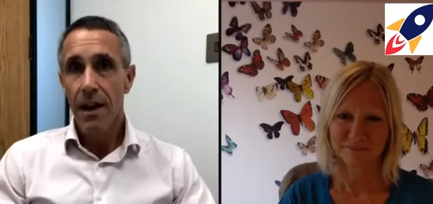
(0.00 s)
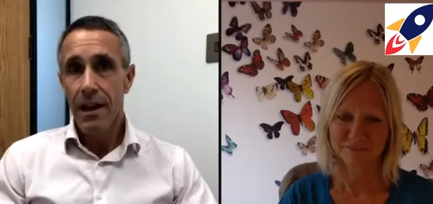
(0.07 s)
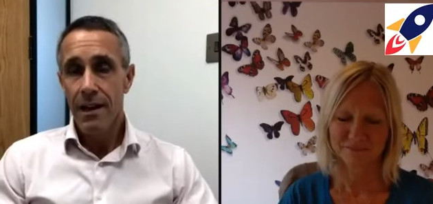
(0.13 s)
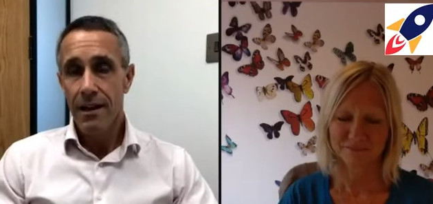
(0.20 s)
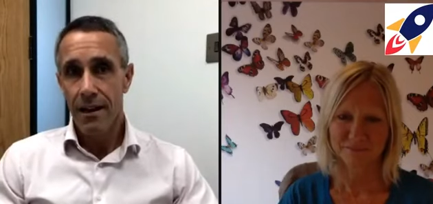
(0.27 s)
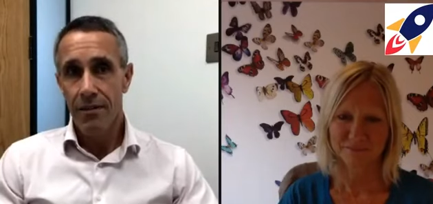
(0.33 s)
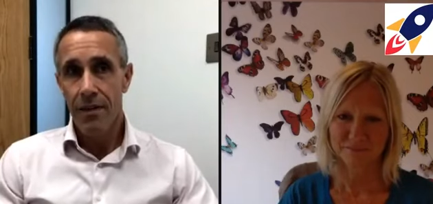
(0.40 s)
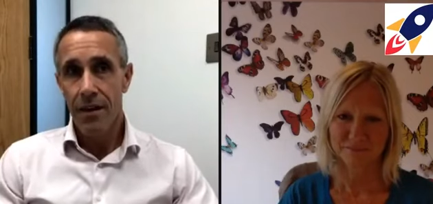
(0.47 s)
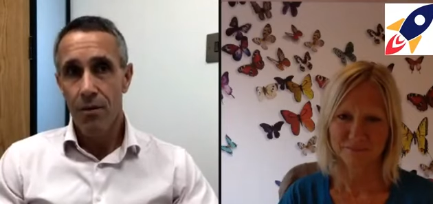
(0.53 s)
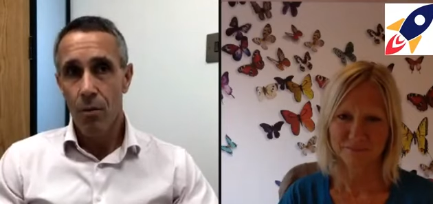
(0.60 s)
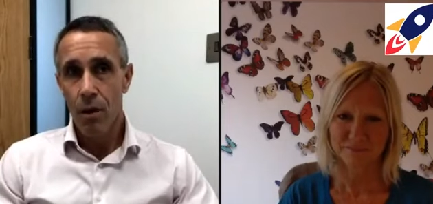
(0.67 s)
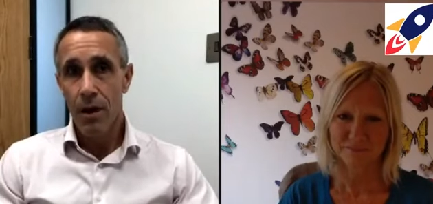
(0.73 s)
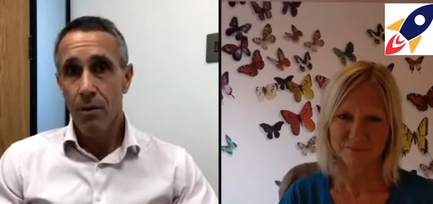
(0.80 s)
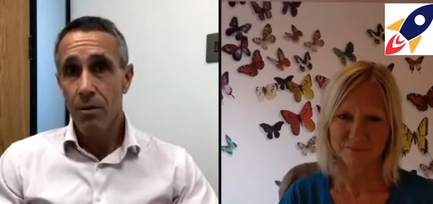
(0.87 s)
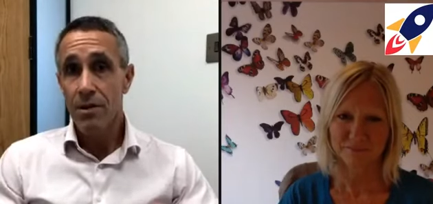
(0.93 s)
Speaker 1: the,
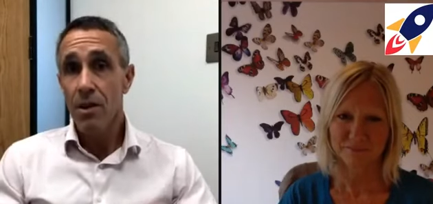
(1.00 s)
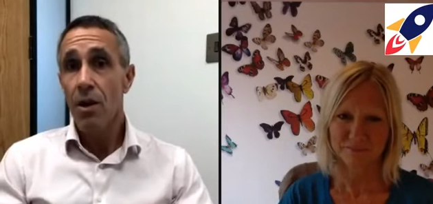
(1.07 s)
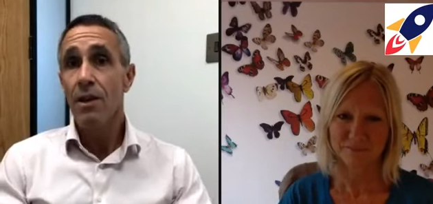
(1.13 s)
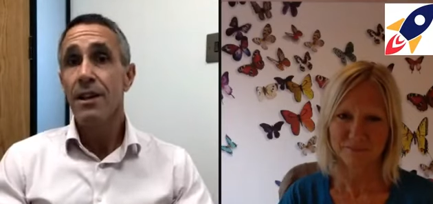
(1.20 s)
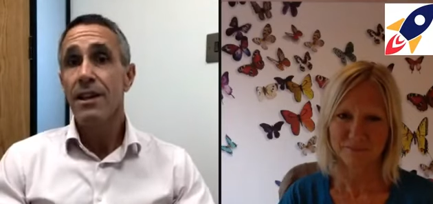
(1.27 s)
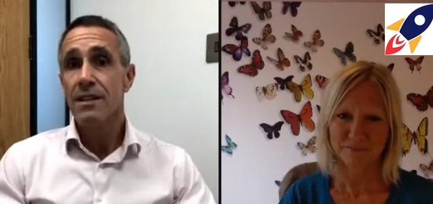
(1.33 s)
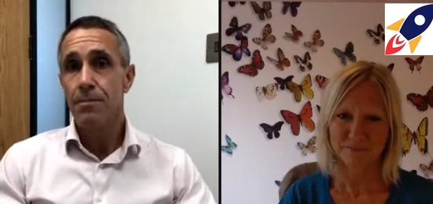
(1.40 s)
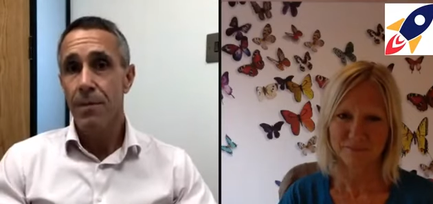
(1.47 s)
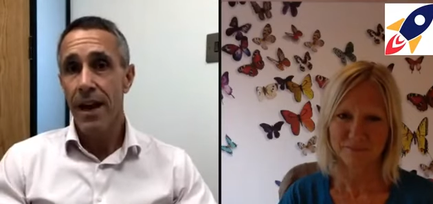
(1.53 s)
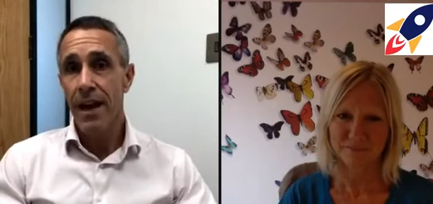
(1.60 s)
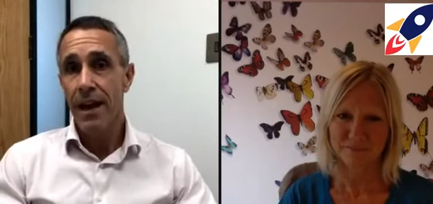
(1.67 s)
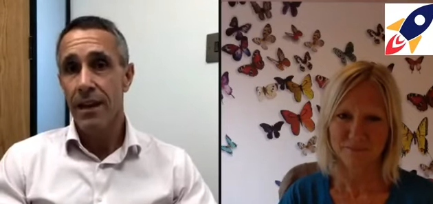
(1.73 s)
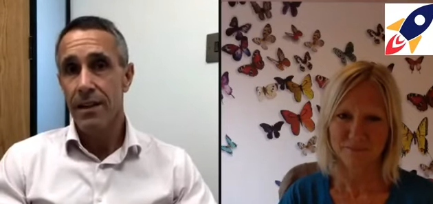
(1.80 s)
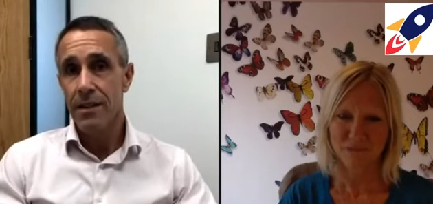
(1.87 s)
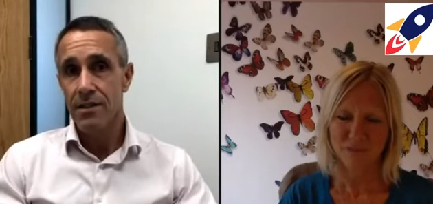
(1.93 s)
what was holding us
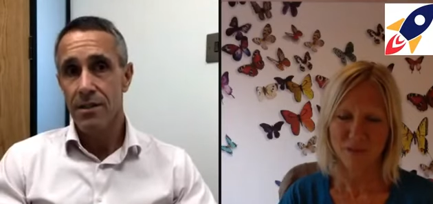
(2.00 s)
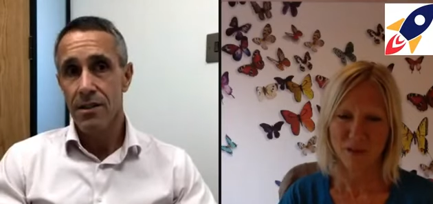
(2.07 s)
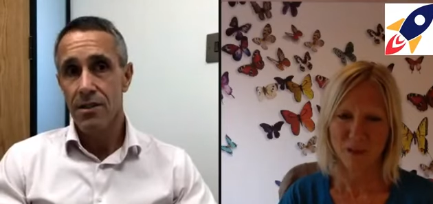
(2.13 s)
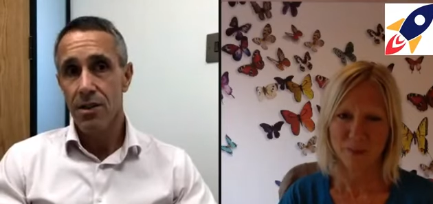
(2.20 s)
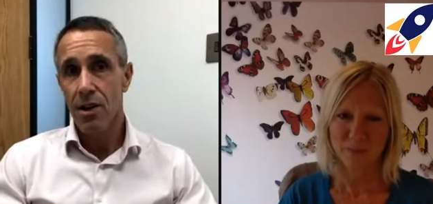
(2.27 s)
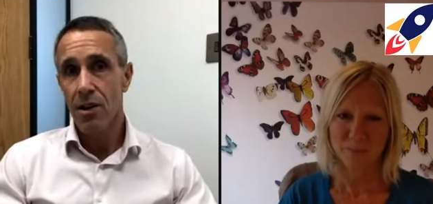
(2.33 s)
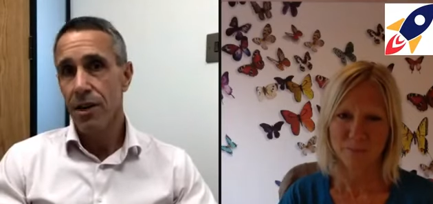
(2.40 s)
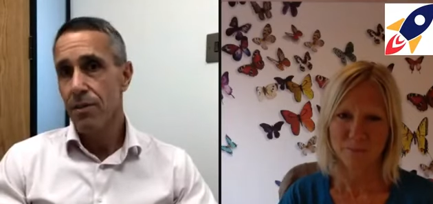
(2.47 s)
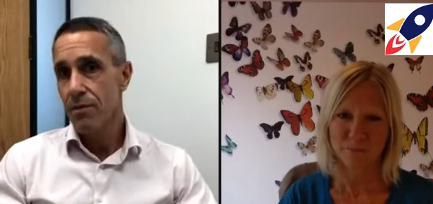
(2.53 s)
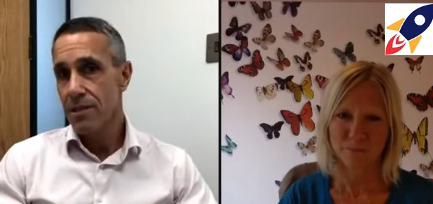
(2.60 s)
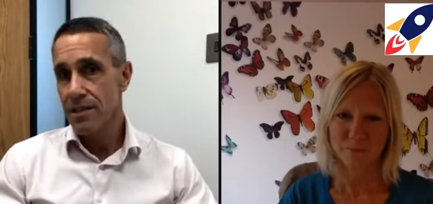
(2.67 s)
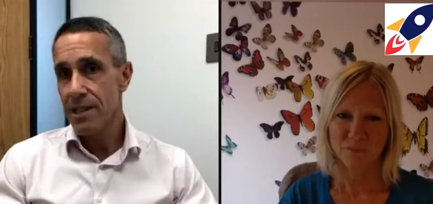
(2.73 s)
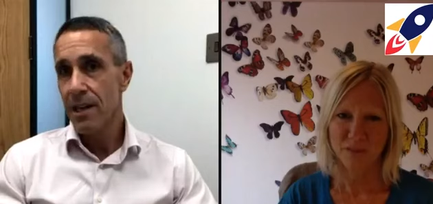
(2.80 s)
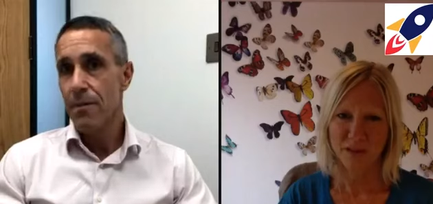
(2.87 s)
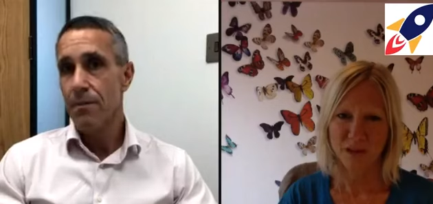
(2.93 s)
back is that Tony would
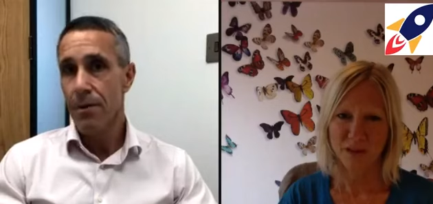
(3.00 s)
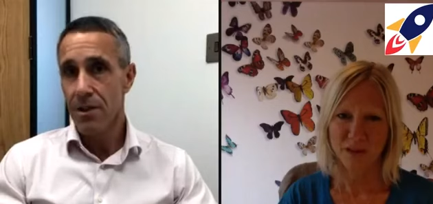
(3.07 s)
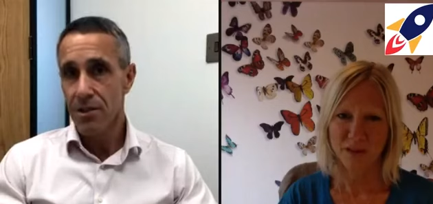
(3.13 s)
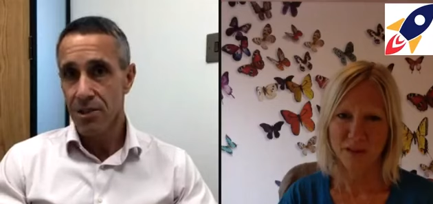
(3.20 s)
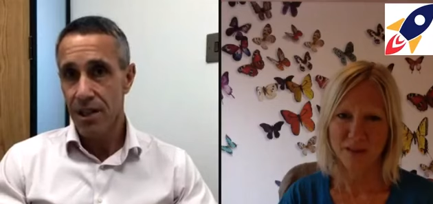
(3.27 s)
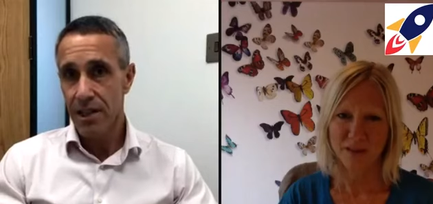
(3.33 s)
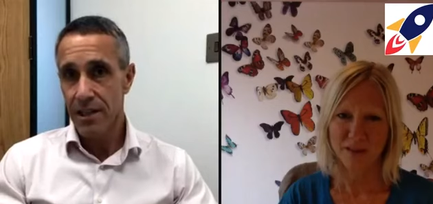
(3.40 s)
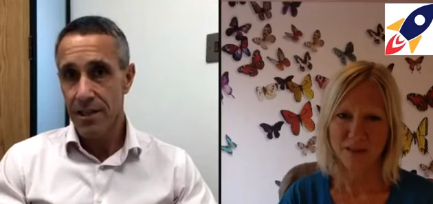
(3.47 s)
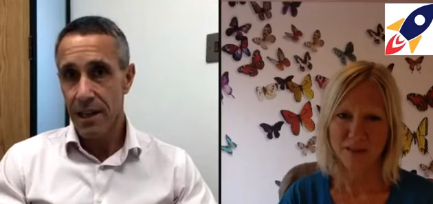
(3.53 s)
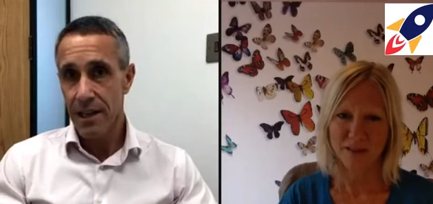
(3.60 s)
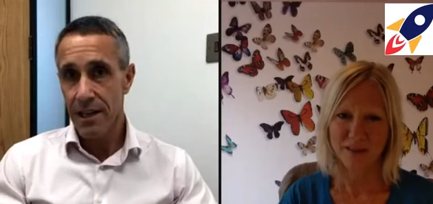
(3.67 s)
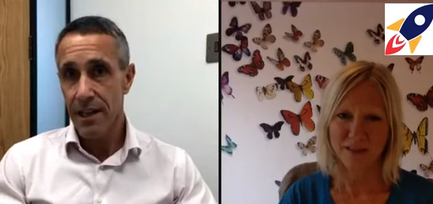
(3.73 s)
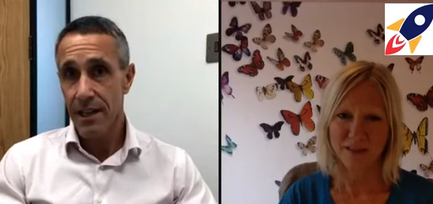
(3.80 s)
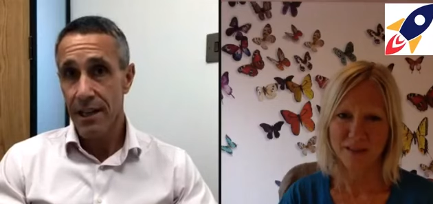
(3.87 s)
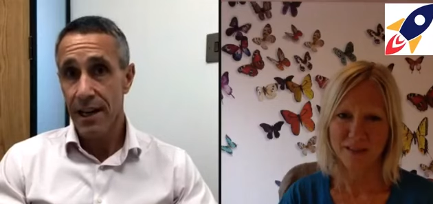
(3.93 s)
sell a project and
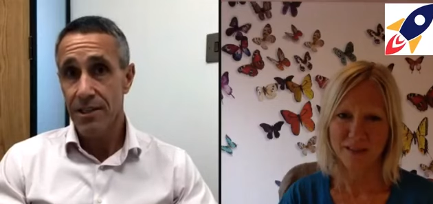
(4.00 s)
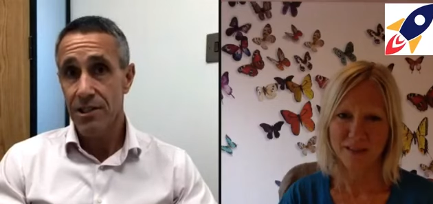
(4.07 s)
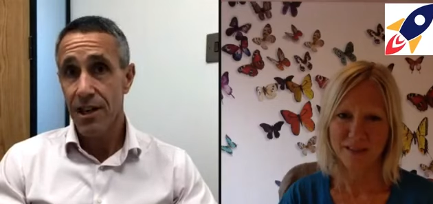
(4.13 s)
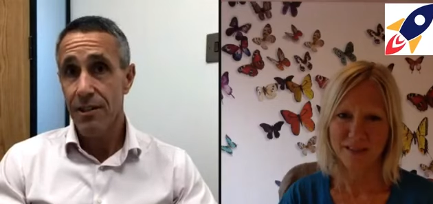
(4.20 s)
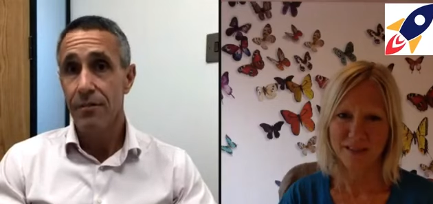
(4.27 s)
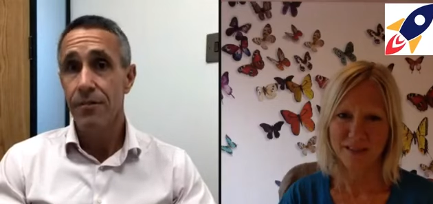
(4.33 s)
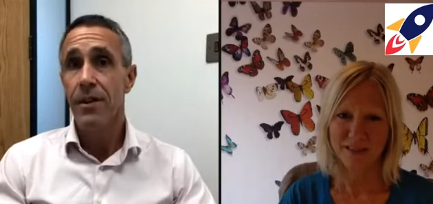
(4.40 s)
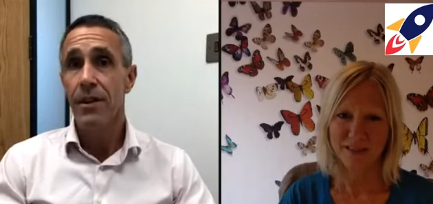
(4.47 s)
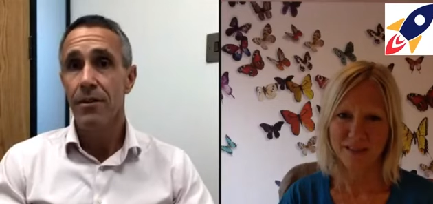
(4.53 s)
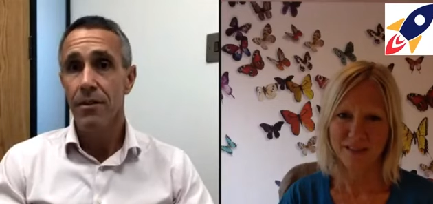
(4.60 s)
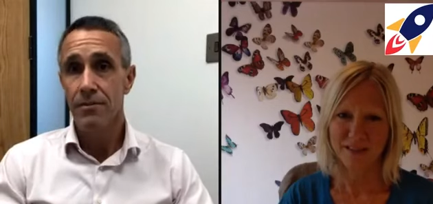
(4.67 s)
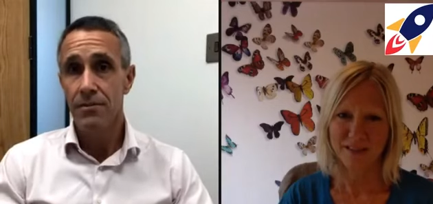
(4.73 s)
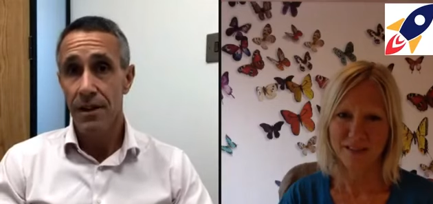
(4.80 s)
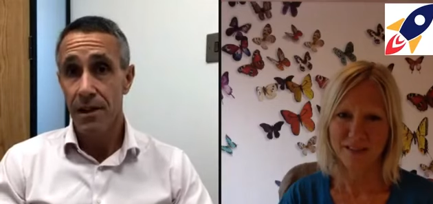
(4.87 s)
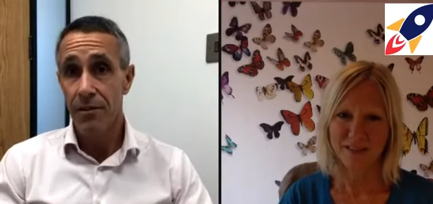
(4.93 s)
he'd actually had a fear
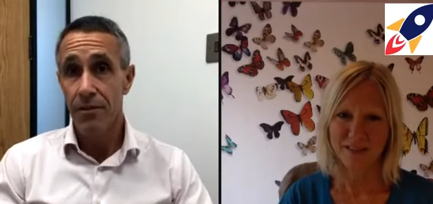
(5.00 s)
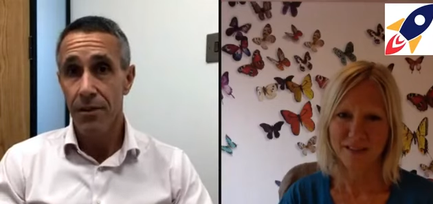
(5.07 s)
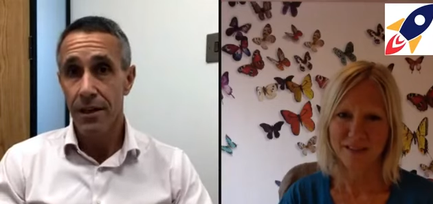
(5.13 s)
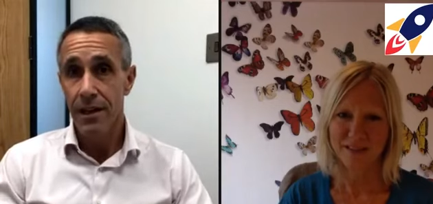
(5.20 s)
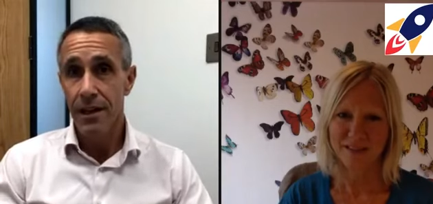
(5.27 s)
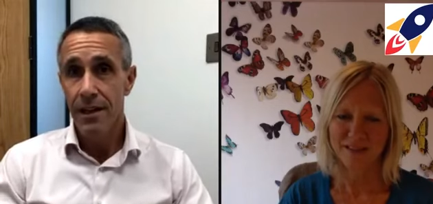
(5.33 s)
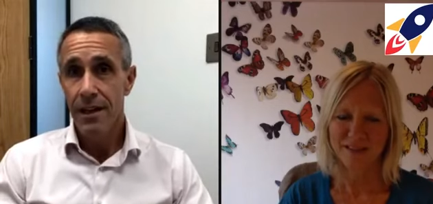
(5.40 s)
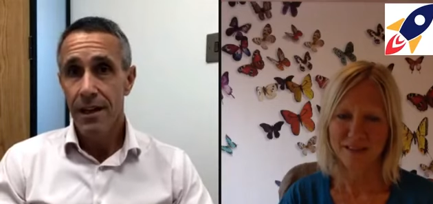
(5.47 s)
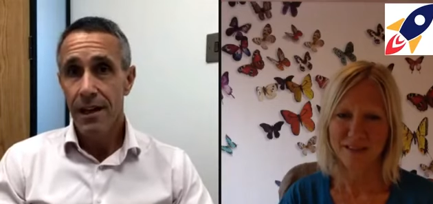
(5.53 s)
of delivery.